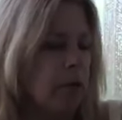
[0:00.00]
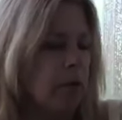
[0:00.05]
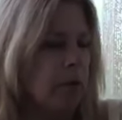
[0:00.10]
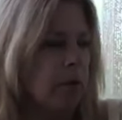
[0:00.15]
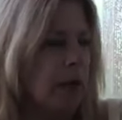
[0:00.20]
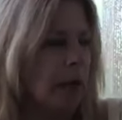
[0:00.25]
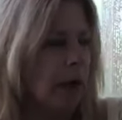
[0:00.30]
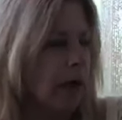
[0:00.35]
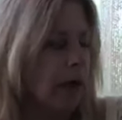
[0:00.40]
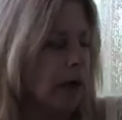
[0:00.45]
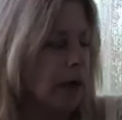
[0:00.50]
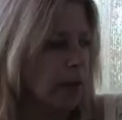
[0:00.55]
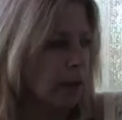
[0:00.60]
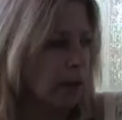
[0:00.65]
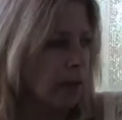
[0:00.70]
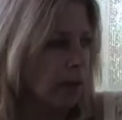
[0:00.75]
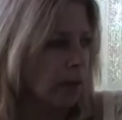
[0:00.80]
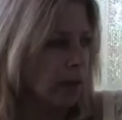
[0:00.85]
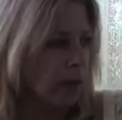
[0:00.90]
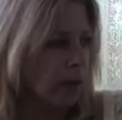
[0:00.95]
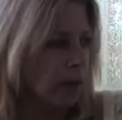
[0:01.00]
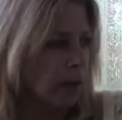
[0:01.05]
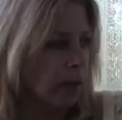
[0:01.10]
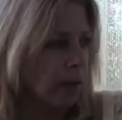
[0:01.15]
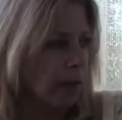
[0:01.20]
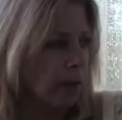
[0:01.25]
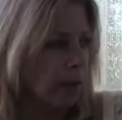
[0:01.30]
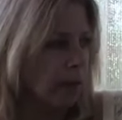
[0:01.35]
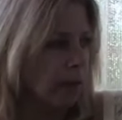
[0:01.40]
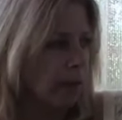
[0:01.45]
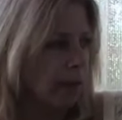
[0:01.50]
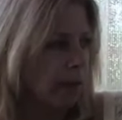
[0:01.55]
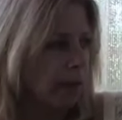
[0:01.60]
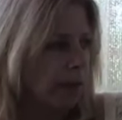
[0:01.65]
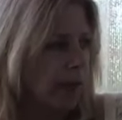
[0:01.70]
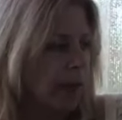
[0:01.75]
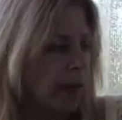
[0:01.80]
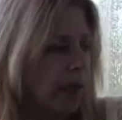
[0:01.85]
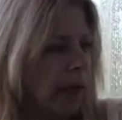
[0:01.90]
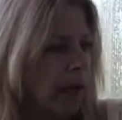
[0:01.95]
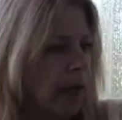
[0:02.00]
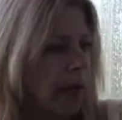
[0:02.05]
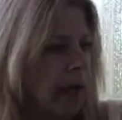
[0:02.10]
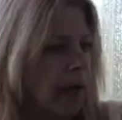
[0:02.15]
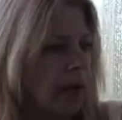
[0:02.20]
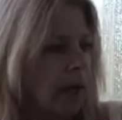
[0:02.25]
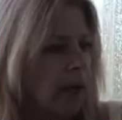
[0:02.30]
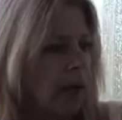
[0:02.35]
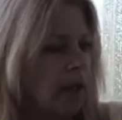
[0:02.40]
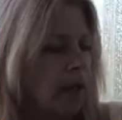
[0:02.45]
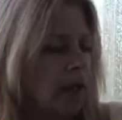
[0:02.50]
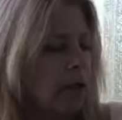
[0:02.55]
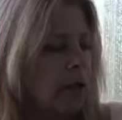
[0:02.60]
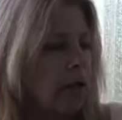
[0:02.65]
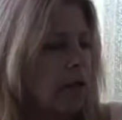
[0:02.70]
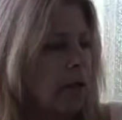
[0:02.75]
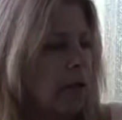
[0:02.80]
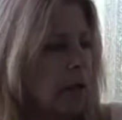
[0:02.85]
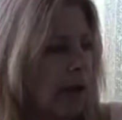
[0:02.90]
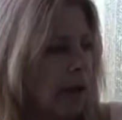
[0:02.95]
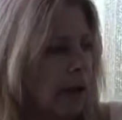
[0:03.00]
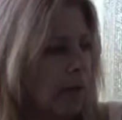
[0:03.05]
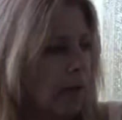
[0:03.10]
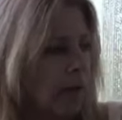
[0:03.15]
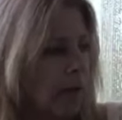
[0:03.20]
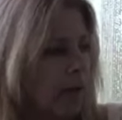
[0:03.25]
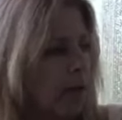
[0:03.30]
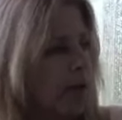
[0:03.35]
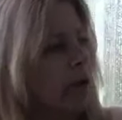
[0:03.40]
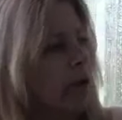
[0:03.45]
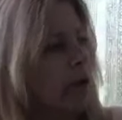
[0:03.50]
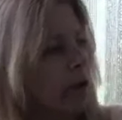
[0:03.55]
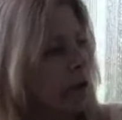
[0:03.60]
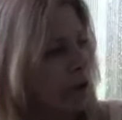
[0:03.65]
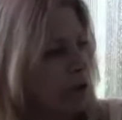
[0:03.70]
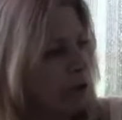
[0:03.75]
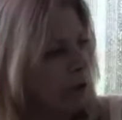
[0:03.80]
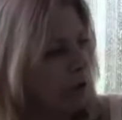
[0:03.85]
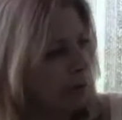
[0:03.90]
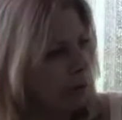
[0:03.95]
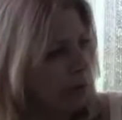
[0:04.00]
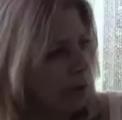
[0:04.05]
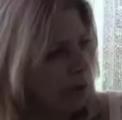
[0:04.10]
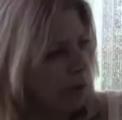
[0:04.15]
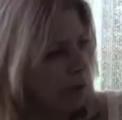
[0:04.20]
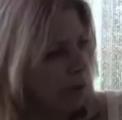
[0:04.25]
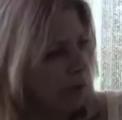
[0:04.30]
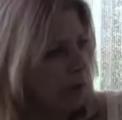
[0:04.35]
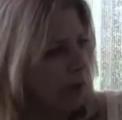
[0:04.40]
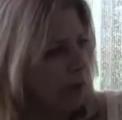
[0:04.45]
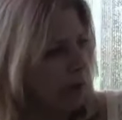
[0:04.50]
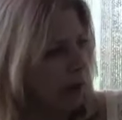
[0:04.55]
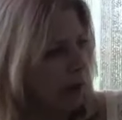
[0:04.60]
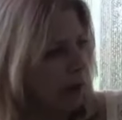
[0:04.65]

you were behind closed doors and you left on good terms, you say,